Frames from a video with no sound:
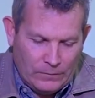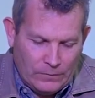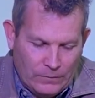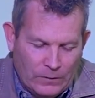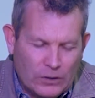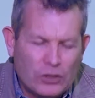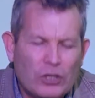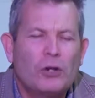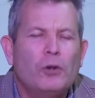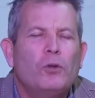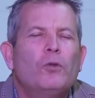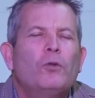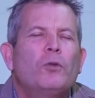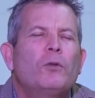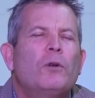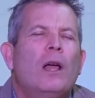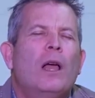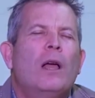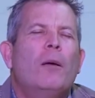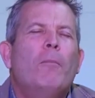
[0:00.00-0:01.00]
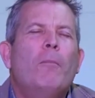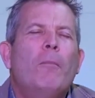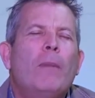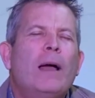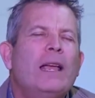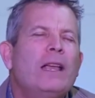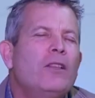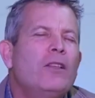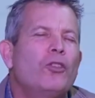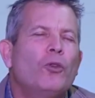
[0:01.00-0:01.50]
So Lord,
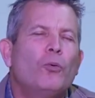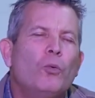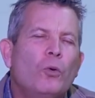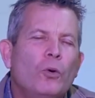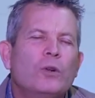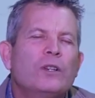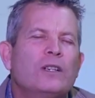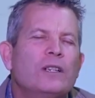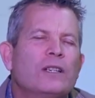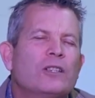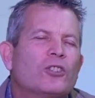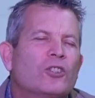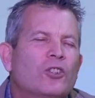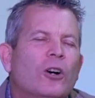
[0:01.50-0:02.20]
may the wilderness